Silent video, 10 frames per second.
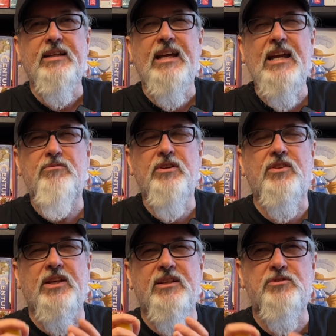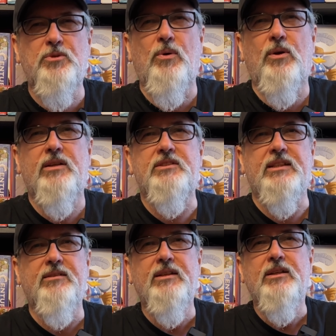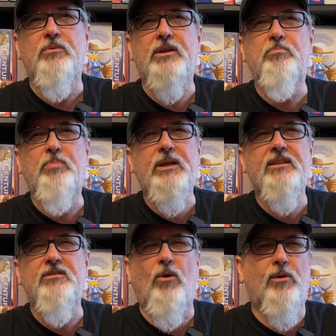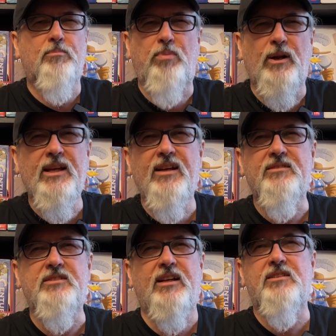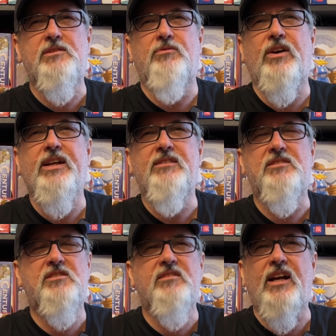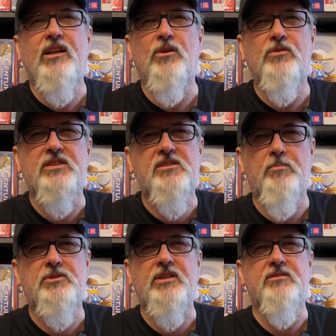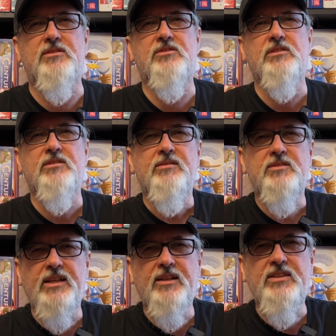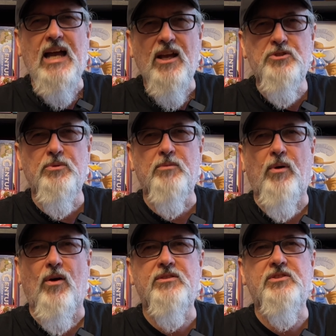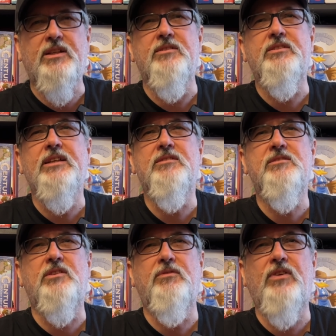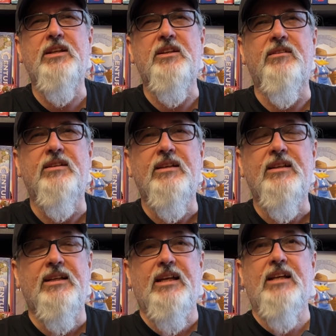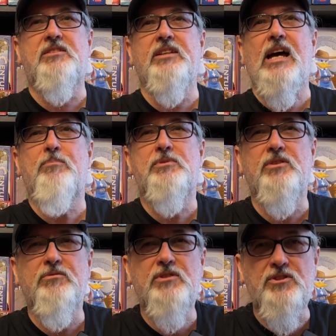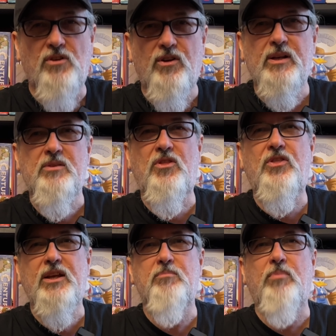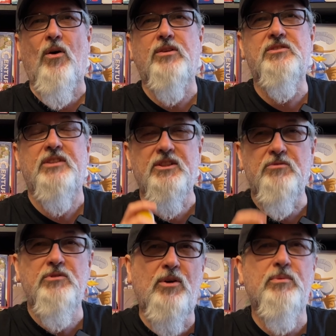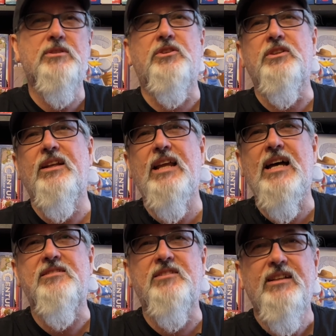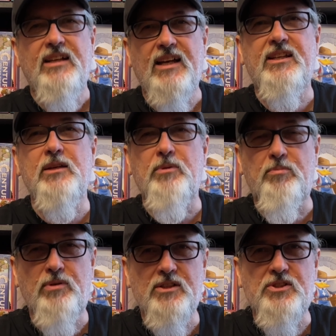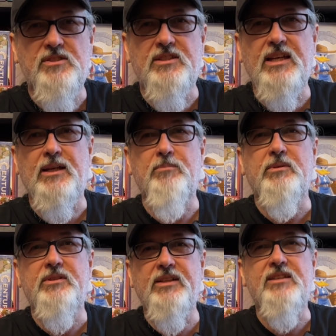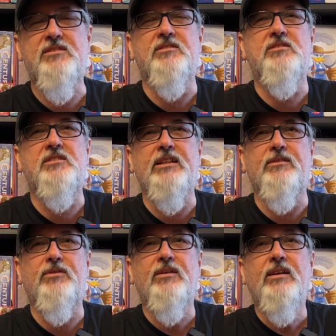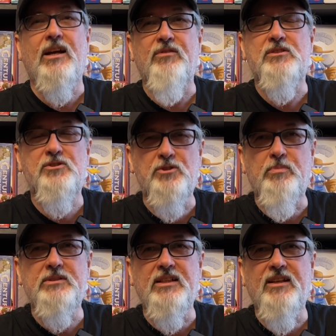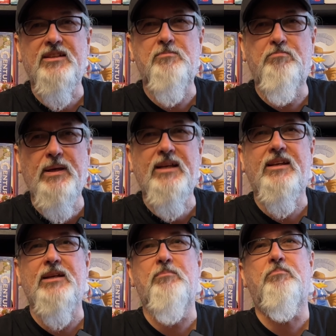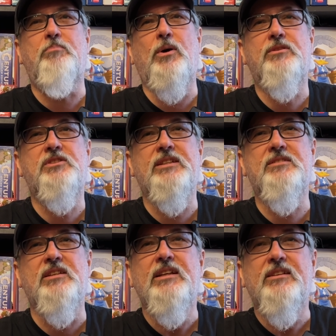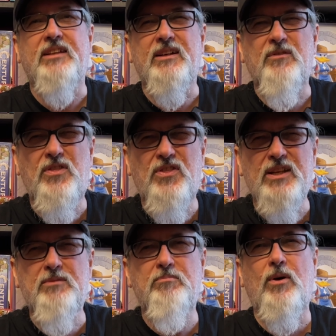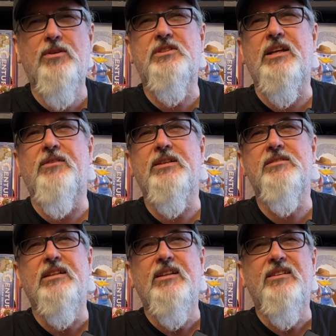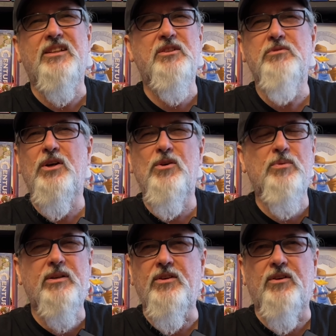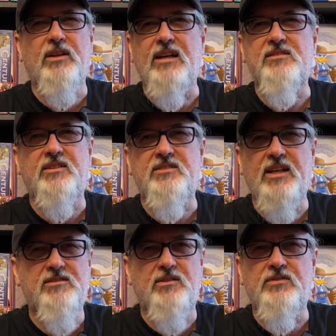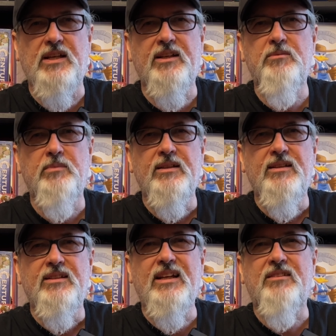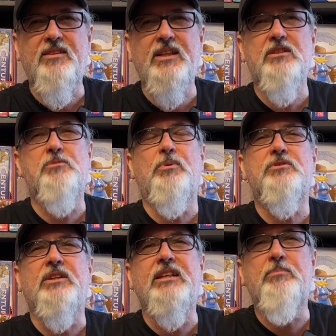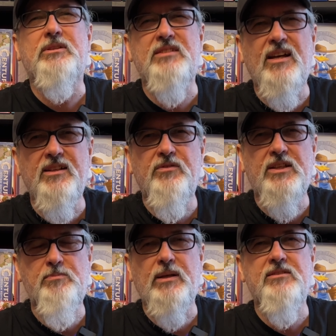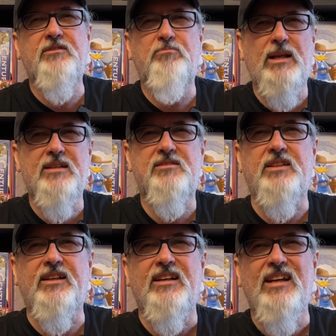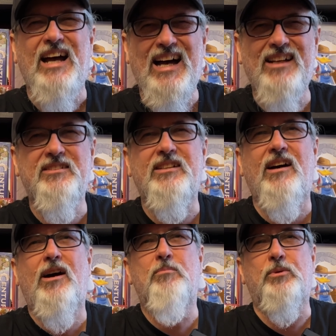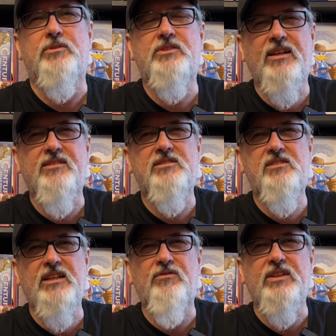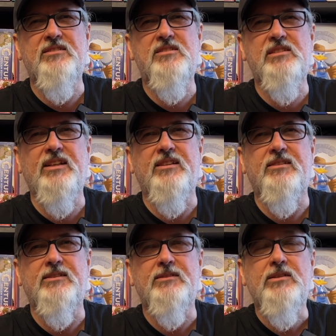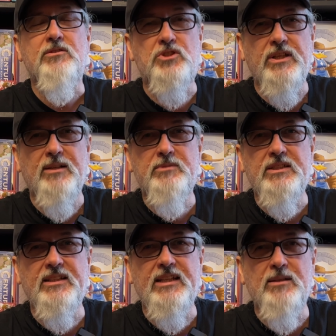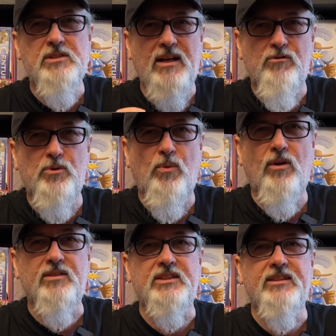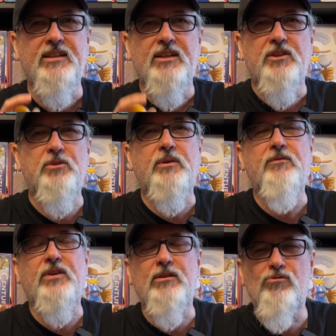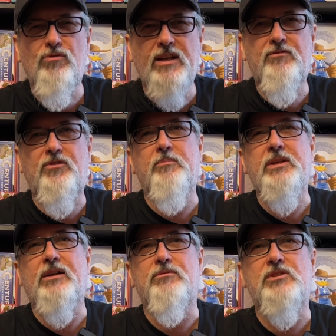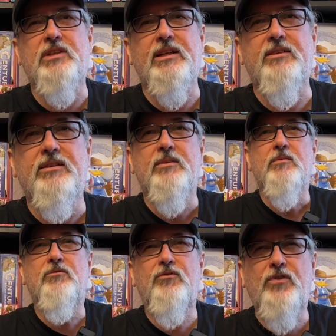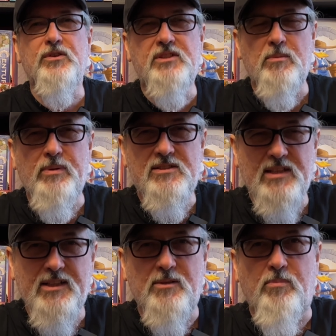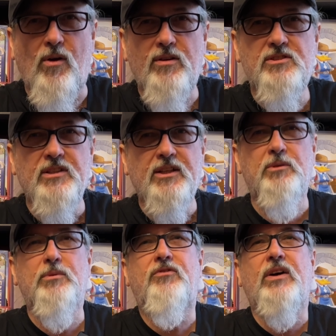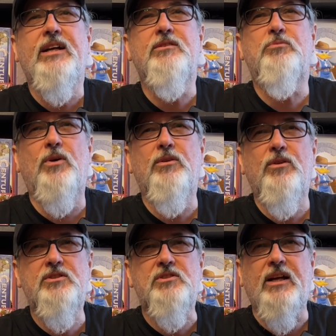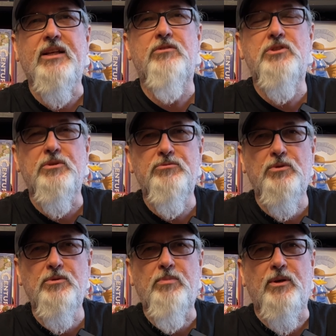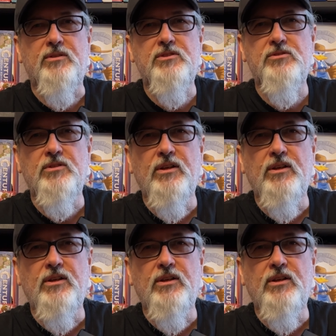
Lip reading: Everything is quality, without being all bling and deluxified style over substance. Take the actual box that contains the fun. It's an absolute solid thick box that you know is going to last and keep your precious game nice and safe. I've had super deluxe big game boxes that have thin box covers that you know will not last the test of time, yet they are supposed to keep a ton of expensive plastic and cardboard tucked safely inside. GMT Games have quality you can feel right from the outside. First up inside the box, you will find what looks like two rule books.